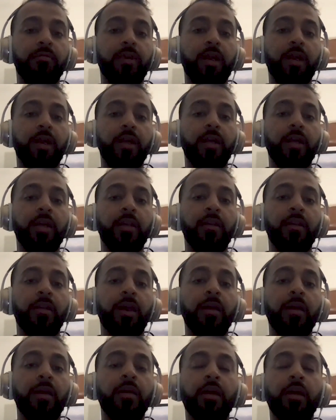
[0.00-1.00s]
Right.
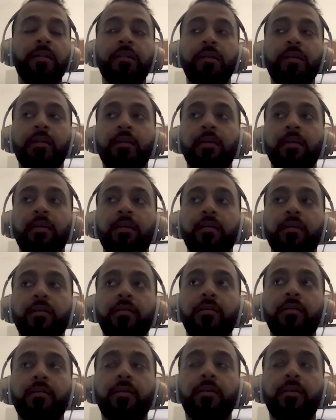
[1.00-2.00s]
And I think
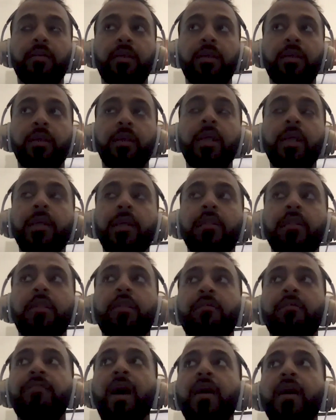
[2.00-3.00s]

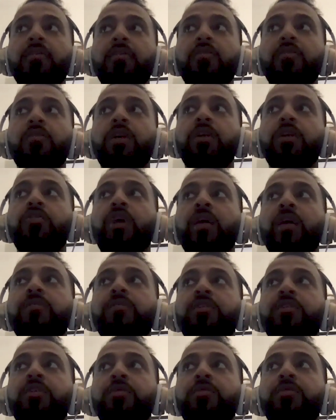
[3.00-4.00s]
the value he
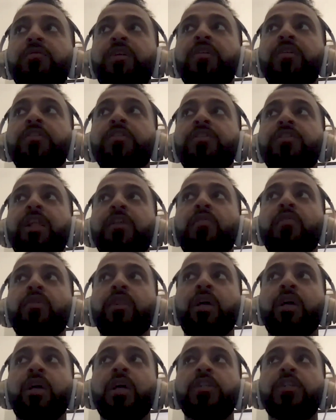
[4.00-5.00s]
drives in terms of understanding
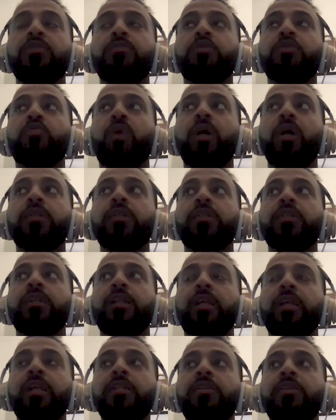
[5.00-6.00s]
what the customer's wants
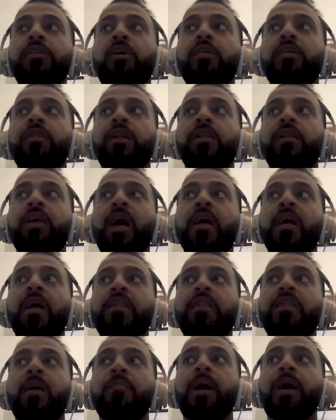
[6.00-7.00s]
and needs are, and then
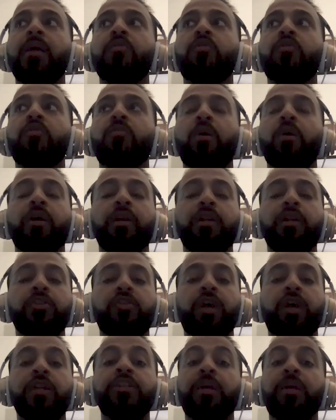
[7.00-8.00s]
tying that back to a marketing
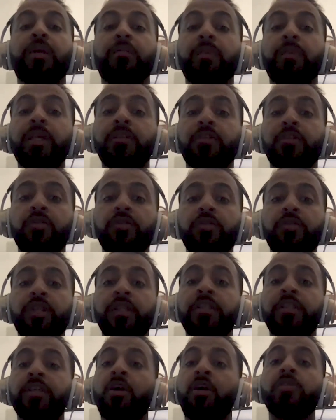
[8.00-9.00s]
strategy that meets those
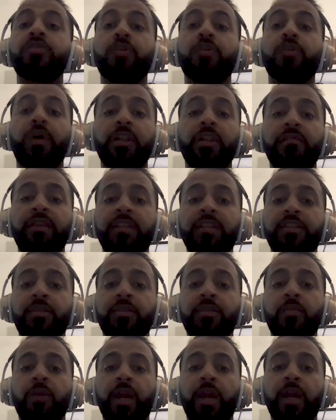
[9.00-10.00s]
needs and also elevates
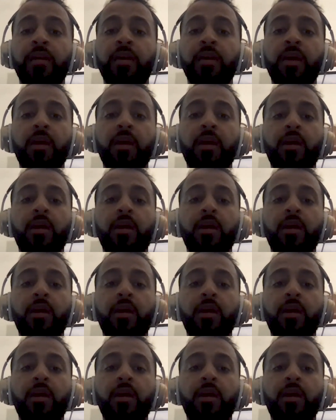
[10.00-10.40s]
the brand.